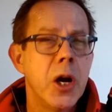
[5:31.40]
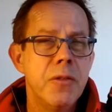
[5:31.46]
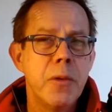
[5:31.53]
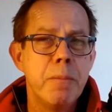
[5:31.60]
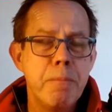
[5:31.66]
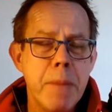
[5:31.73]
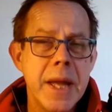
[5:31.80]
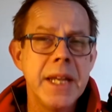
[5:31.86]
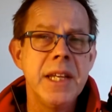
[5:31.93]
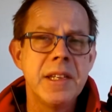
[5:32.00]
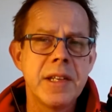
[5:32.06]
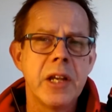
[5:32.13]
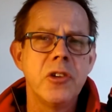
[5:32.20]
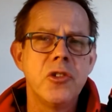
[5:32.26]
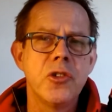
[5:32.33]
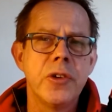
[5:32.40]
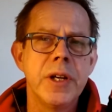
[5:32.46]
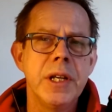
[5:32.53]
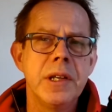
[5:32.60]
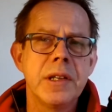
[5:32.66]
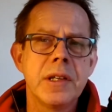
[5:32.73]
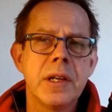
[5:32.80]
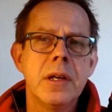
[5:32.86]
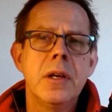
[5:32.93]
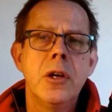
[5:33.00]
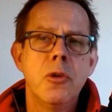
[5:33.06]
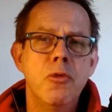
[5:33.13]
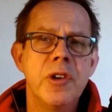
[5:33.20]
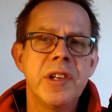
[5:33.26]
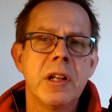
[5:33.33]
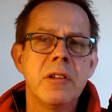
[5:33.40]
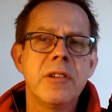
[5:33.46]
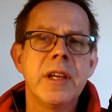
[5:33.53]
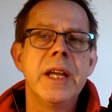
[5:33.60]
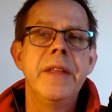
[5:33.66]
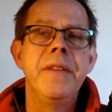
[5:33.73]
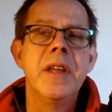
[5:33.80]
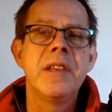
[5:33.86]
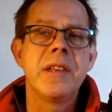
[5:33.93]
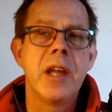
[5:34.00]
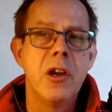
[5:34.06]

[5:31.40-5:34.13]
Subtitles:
over many centuries, resulting in this